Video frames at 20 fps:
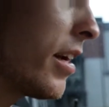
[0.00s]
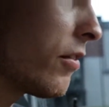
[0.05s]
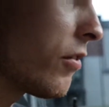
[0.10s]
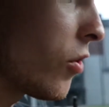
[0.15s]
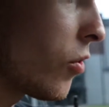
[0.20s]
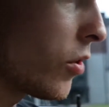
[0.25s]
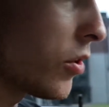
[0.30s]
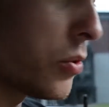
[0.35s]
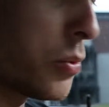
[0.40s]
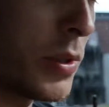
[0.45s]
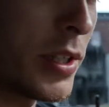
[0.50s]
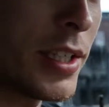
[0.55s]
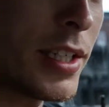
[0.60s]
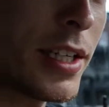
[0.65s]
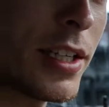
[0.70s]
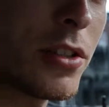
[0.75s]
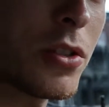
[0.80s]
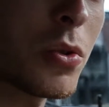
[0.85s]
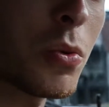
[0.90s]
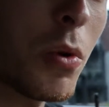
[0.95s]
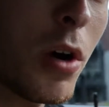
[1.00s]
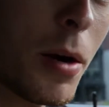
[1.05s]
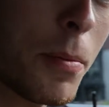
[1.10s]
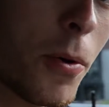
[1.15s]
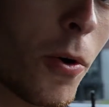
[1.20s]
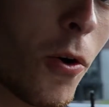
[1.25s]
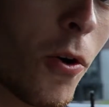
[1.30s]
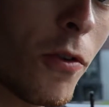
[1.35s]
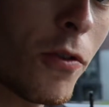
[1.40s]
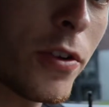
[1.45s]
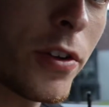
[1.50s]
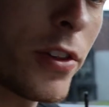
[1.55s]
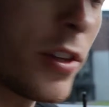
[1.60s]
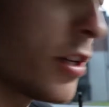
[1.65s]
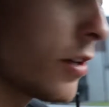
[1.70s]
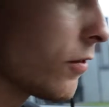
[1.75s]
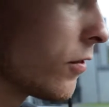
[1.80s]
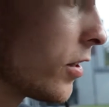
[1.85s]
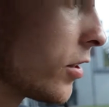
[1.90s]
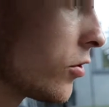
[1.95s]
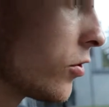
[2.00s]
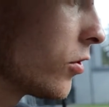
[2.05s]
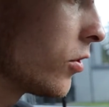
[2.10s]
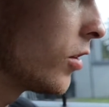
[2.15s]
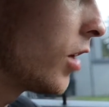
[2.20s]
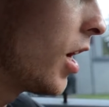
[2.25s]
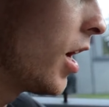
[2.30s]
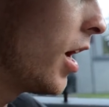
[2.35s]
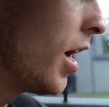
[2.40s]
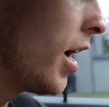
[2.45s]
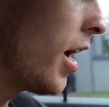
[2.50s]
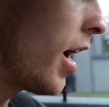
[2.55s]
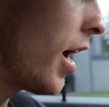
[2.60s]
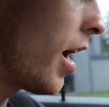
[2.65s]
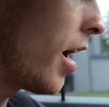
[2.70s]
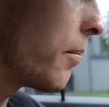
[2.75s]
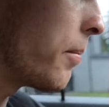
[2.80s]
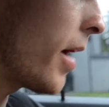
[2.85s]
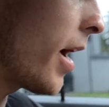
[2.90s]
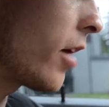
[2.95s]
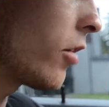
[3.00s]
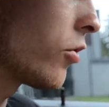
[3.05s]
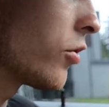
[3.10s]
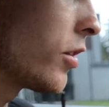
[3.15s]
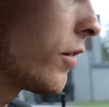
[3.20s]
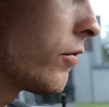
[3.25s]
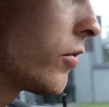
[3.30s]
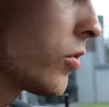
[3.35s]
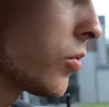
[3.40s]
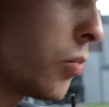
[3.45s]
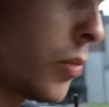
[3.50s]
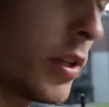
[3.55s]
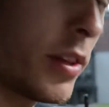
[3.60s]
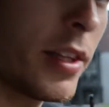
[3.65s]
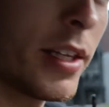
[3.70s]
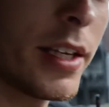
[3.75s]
course we did swap over the original paddle shifters with the